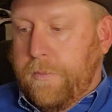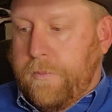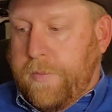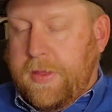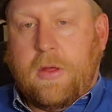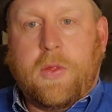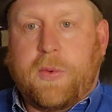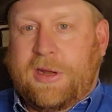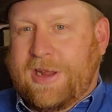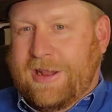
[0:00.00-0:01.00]
but the other
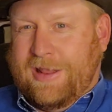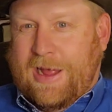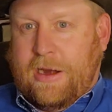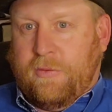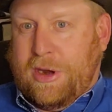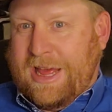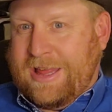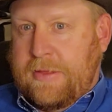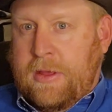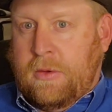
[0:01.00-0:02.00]
three did a lot of what I
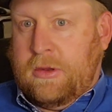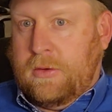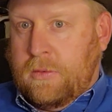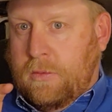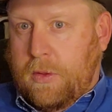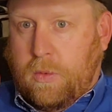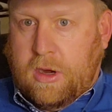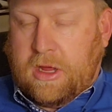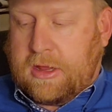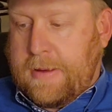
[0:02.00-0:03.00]
said they would do, with
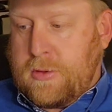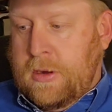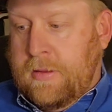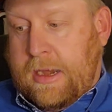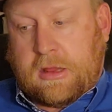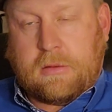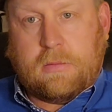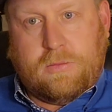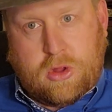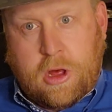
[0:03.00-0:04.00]
one exception, and that's
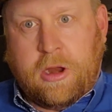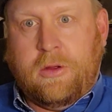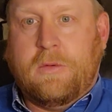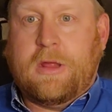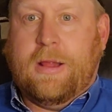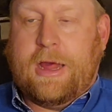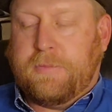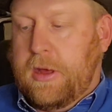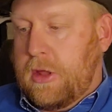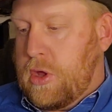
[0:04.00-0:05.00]
Sean, who was in last
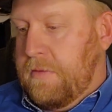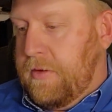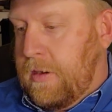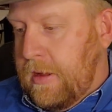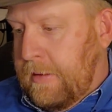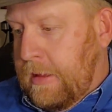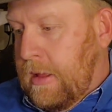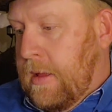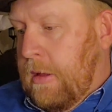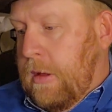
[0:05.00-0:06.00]
place. Sean Flaherty
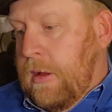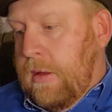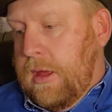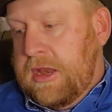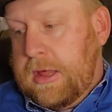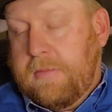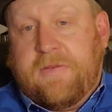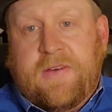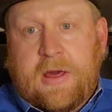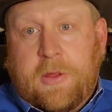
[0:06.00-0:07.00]
ends up
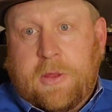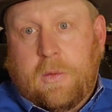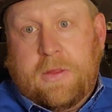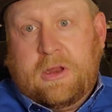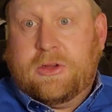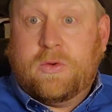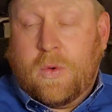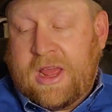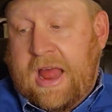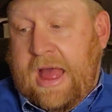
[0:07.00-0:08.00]
fifth with a
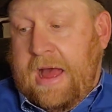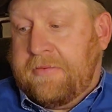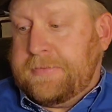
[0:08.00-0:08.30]
220.5.